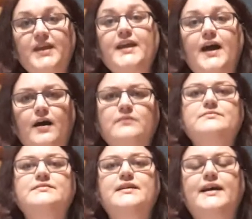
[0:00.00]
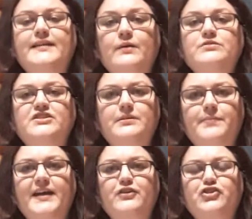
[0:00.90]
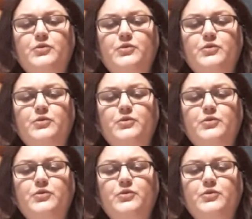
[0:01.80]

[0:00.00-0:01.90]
Yeah, that was a debate.